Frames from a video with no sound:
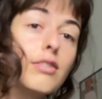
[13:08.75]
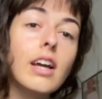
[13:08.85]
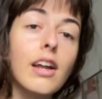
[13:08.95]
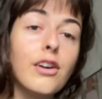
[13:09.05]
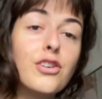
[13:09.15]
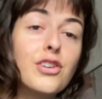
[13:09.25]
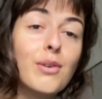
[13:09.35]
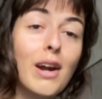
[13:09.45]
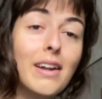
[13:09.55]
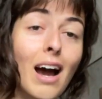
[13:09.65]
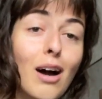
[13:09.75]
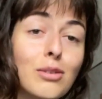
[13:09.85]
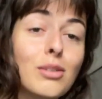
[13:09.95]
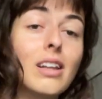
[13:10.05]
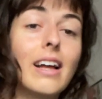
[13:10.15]
the energy right now
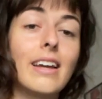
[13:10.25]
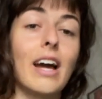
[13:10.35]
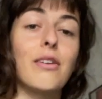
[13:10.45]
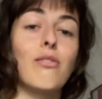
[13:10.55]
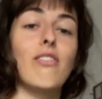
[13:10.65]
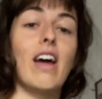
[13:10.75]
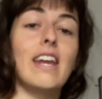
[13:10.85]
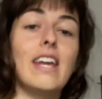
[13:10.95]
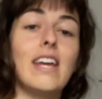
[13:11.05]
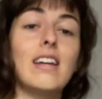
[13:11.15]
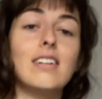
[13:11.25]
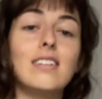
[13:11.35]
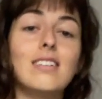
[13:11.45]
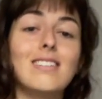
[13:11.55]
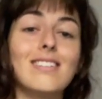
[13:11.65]
to like get ready
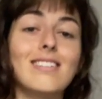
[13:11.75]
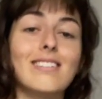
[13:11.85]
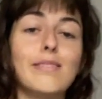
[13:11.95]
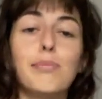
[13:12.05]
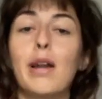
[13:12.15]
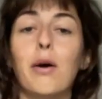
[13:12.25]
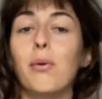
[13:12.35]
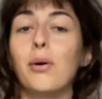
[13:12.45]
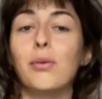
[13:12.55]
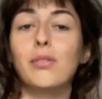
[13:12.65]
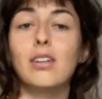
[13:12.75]
but I won't.